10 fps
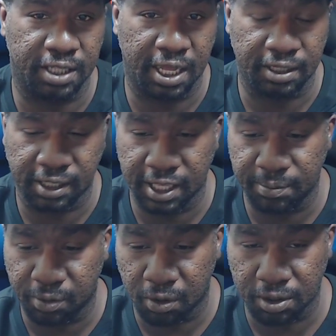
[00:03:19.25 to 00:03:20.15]
to other
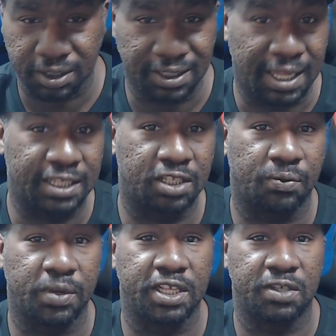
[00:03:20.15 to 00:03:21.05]
keyboards, and that's the
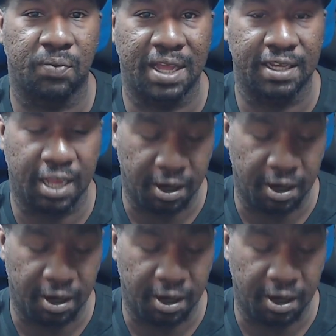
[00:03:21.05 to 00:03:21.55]
reason why they are